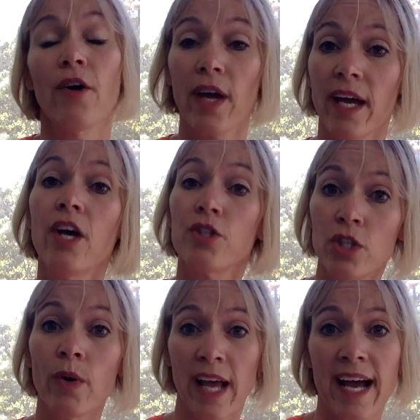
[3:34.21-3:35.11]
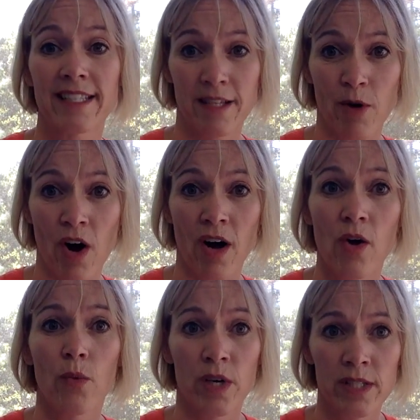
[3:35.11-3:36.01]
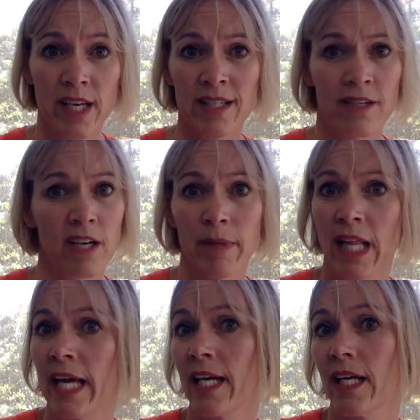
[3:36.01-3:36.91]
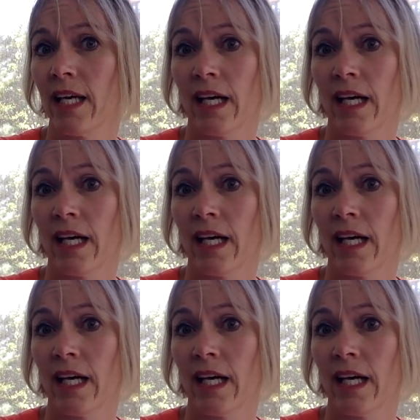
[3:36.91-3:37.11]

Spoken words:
Okay, so you want to ask them all. Worst case, they're going to be like,